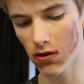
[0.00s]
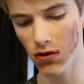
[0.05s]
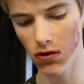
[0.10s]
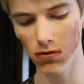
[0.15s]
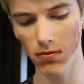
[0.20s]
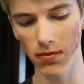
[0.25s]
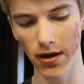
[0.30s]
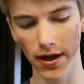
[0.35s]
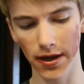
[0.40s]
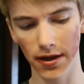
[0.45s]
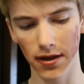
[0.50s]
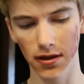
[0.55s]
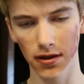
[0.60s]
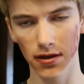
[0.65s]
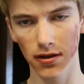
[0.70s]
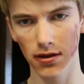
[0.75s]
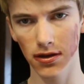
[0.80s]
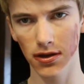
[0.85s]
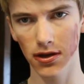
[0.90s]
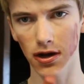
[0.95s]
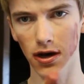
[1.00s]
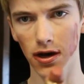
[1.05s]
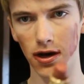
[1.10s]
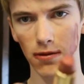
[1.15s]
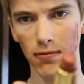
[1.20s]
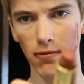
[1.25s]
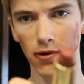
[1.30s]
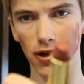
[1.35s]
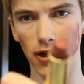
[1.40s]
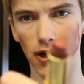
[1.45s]
Oh my
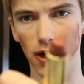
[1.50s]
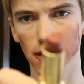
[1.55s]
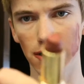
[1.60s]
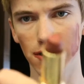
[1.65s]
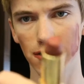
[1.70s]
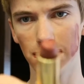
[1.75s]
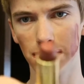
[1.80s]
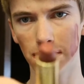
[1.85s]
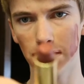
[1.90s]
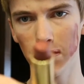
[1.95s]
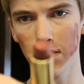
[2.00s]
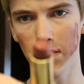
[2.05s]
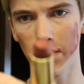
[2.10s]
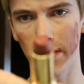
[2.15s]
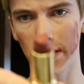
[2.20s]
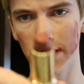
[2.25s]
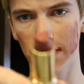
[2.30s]
god, what did I do to